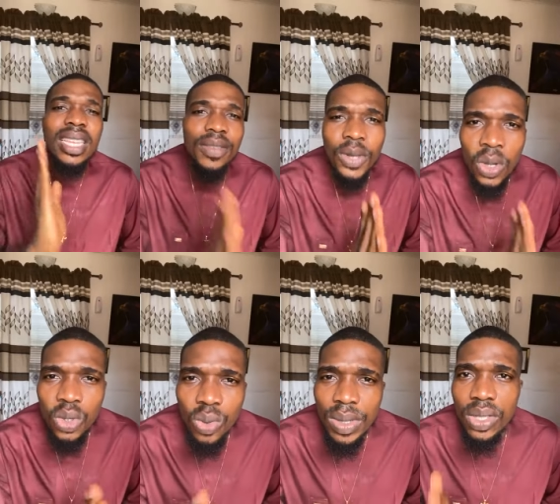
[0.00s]
At least for
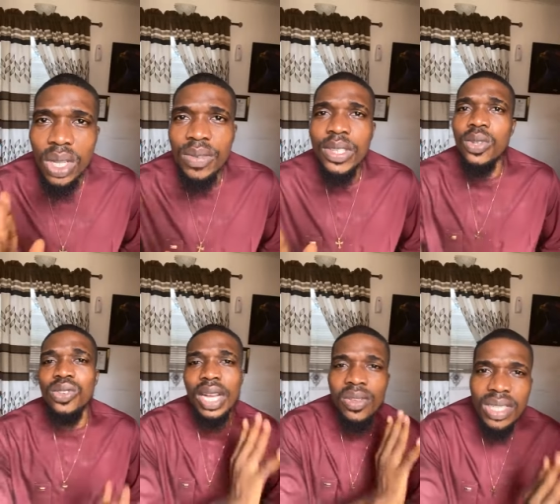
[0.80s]
those 2 weeks, those
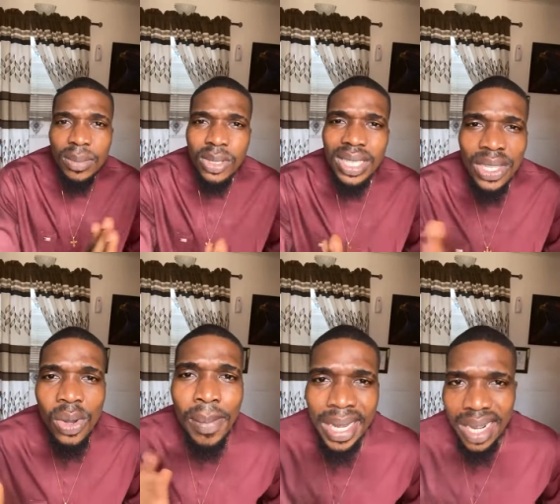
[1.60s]
videos, you can use them to start
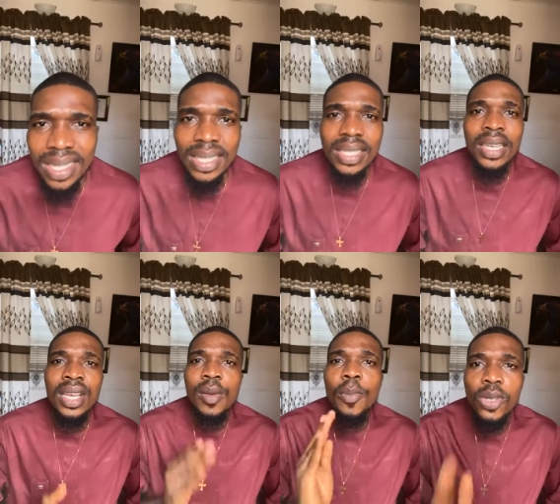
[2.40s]
your marketing.
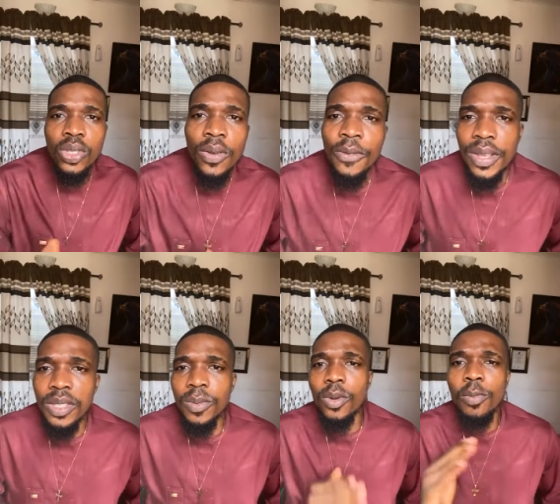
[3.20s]
Post on
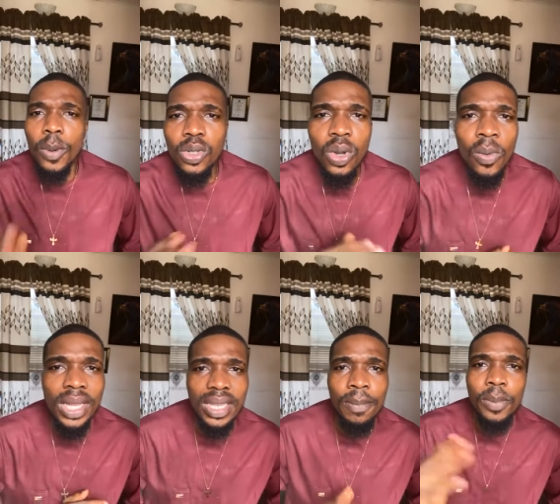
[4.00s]
Facebook, post on
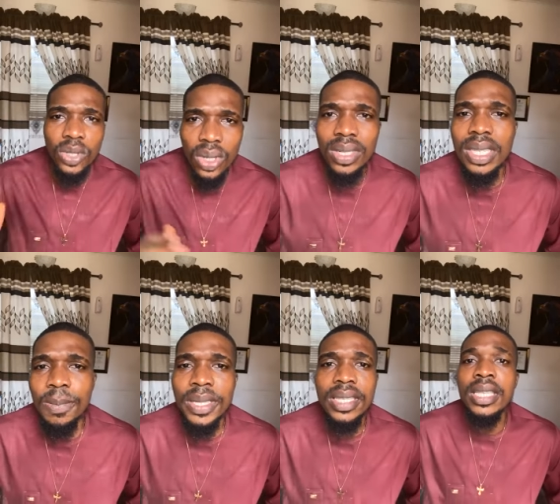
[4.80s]
WhatsApp, post on
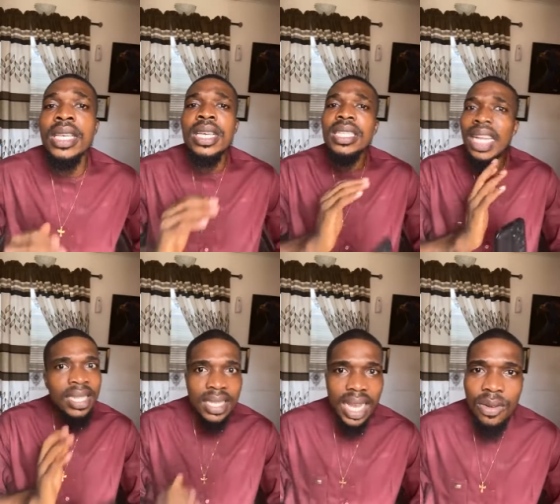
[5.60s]
these places.
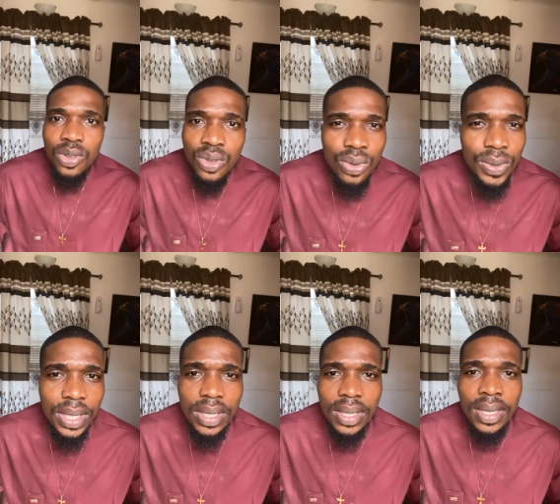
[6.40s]
That is how you do
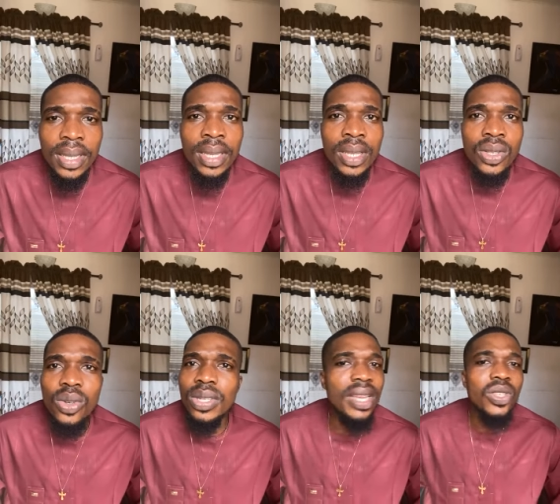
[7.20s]
it.
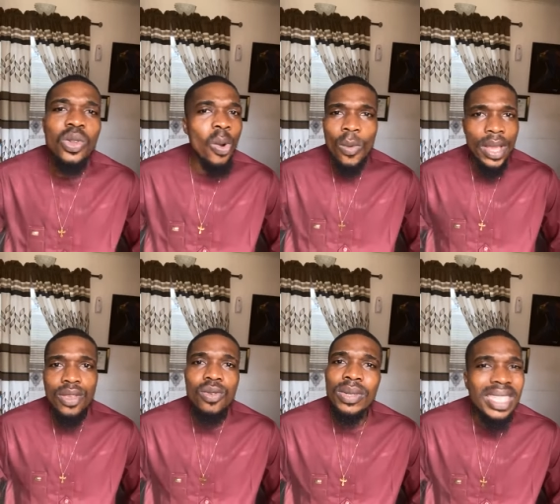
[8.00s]
So there is no way
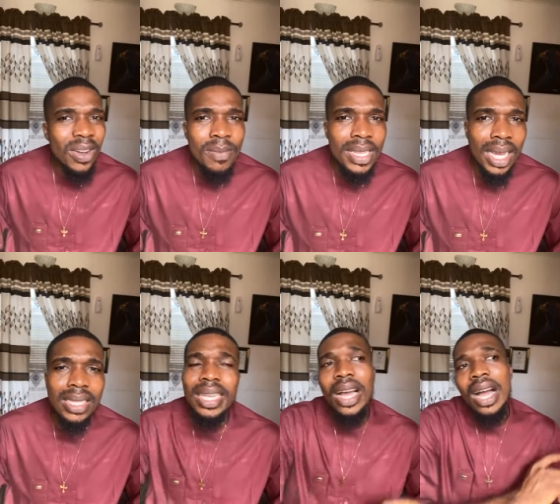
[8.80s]
you will tell me
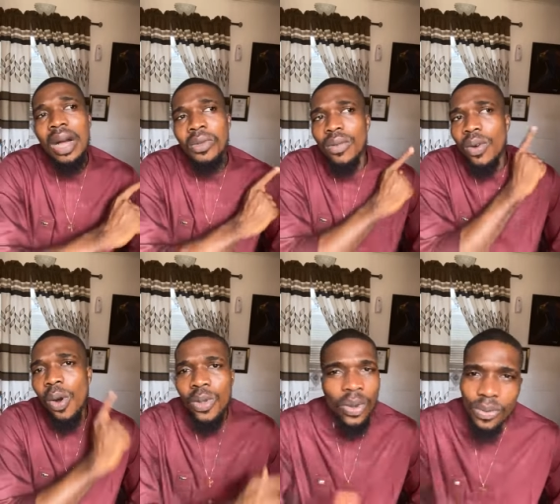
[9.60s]
that out of
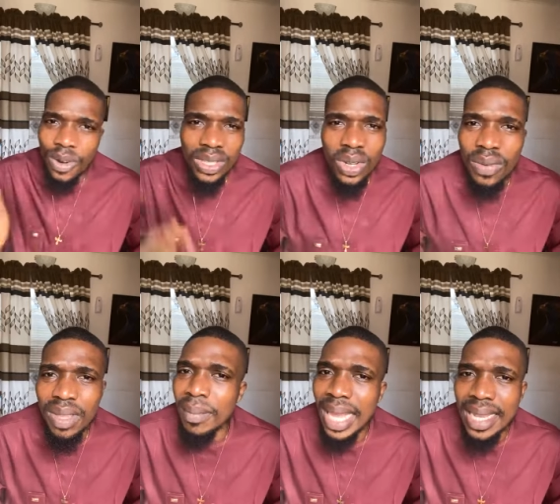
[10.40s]
all your friends, none
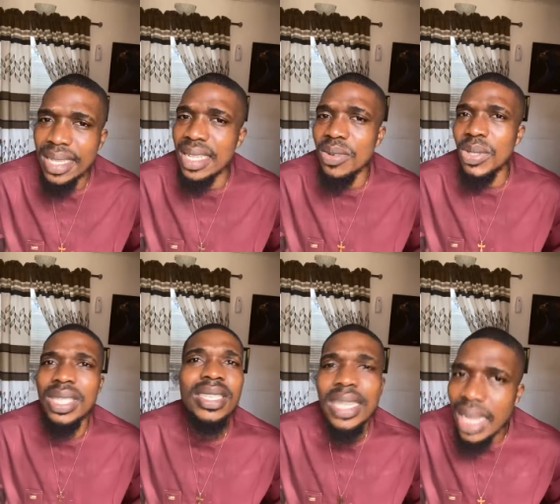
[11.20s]
of them like
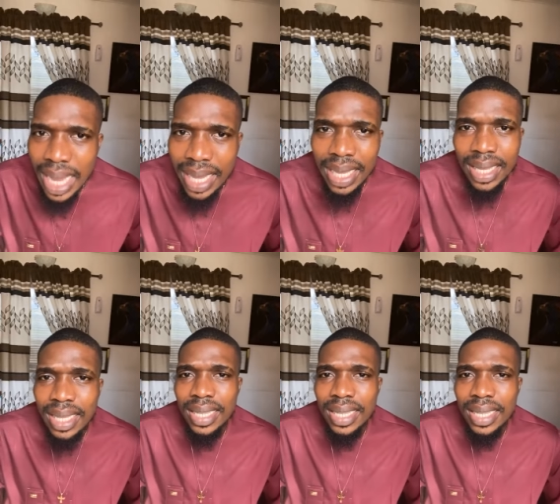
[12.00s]
snails. Is a lie.